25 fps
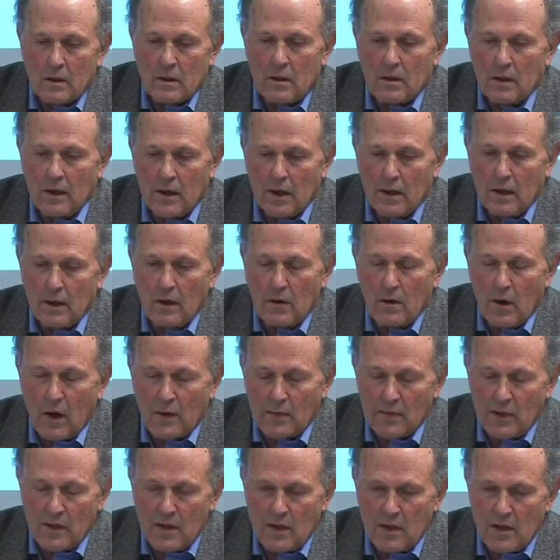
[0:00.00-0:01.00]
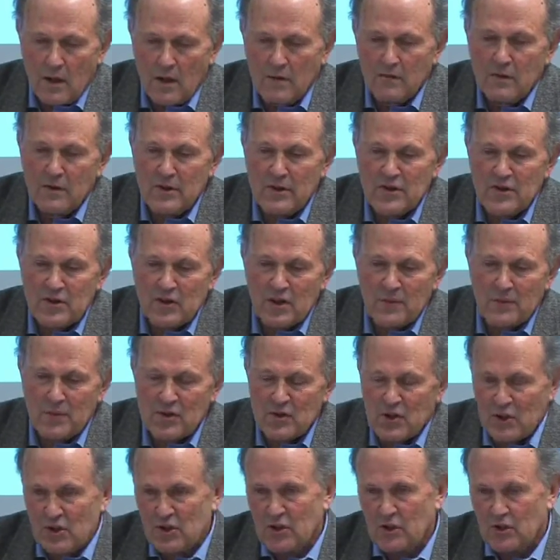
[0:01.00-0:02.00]
Now, the evolutionary
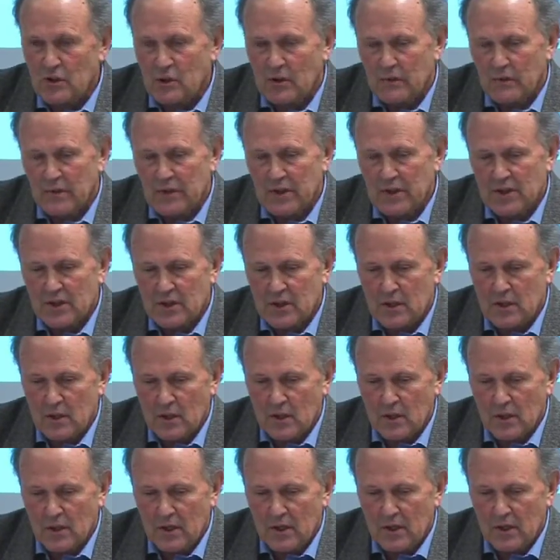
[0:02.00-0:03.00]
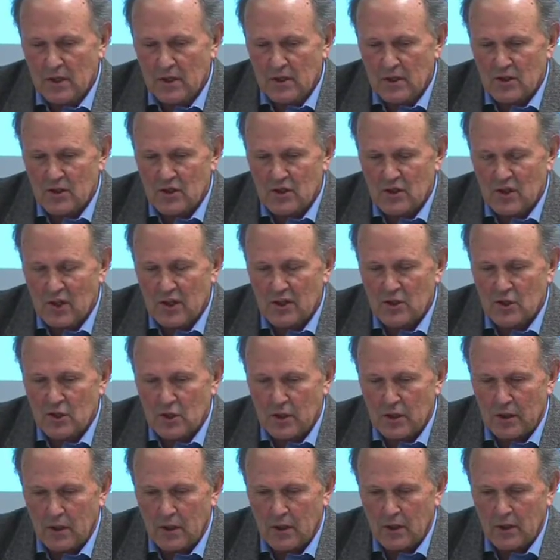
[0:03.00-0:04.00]
position on this is
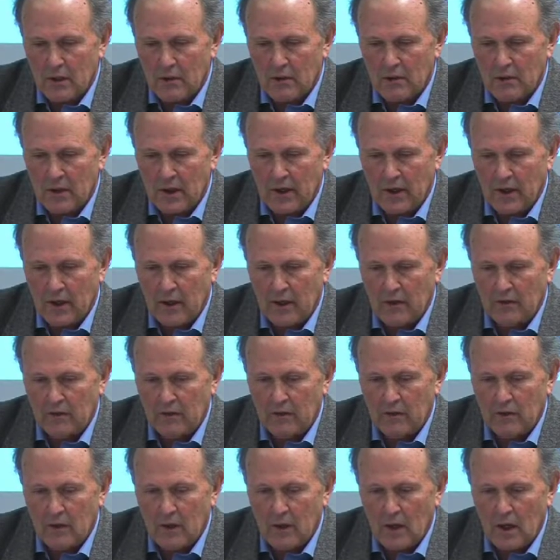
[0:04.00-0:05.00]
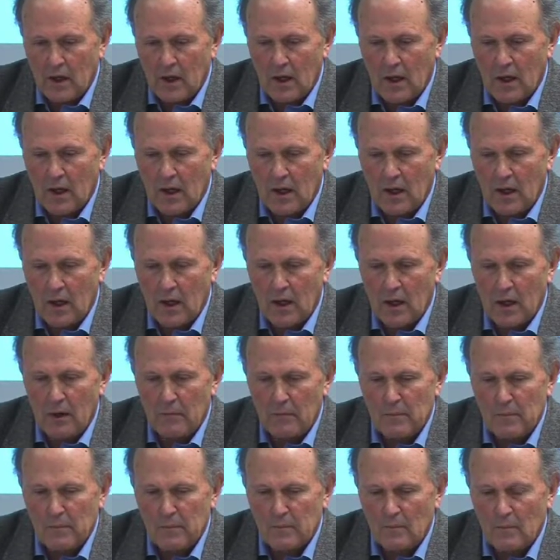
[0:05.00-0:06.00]
essentially that
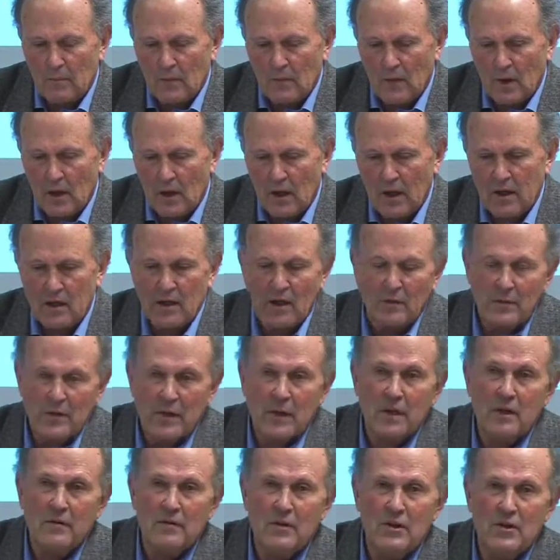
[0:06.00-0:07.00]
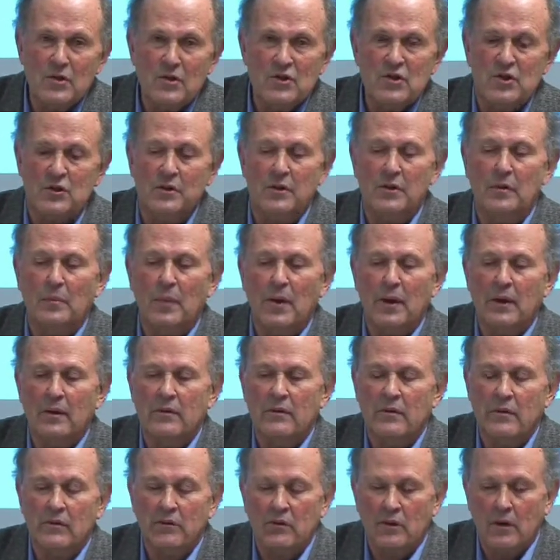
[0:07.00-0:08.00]
economic evolution
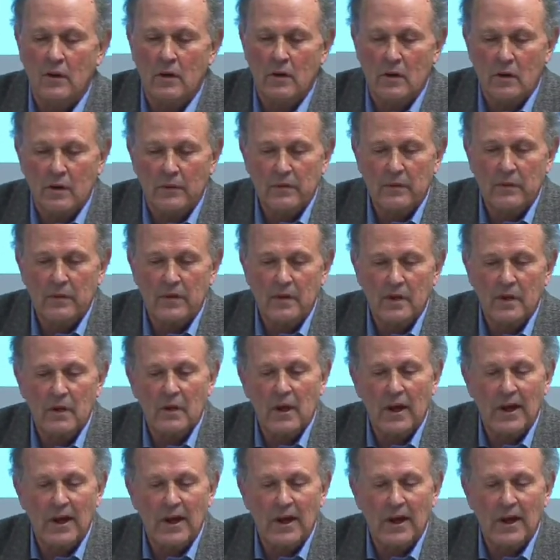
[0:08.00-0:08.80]
depends on the